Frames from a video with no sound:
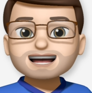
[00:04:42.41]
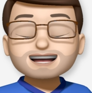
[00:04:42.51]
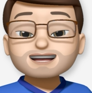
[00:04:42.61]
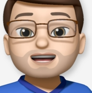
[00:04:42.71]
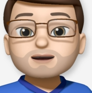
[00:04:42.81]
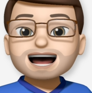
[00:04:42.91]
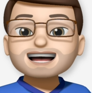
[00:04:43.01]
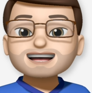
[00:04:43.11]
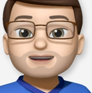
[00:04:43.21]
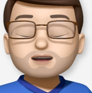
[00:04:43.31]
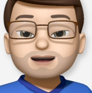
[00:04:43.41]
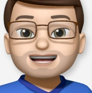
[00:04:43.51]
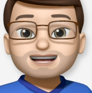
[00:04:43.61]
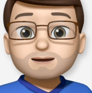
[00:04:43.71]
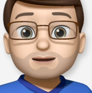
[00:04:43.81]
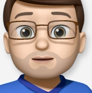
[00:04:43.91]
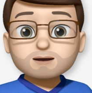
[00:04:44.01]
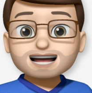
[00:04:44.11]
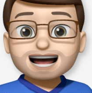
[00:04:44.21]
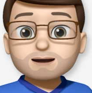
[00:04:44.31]
It's so handy for quickly jumping
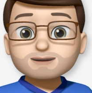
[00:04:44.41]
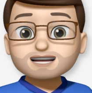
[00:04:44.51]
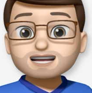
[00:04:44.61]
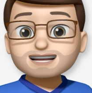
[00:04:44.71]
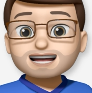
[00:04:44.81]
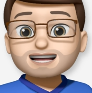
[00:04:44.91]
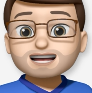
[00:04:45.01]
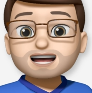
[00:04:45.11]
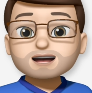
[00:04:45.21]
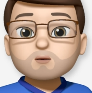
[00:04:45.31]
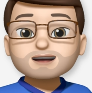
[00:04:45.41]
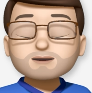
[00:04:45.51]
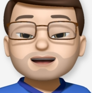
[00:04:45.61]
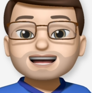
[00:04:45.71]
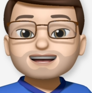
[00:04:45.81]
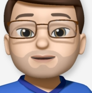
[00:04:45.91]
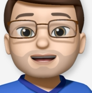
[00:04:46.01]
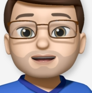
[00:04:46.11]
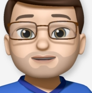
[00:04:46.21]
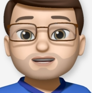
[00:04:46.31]
between apps and screens while you're managing
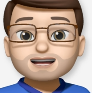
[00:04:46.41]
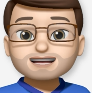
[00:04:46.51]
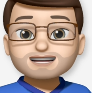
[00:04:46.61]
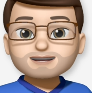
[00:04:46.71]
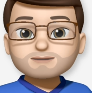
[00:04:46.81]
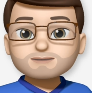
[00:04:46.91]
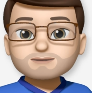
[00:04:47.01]
bigger projects.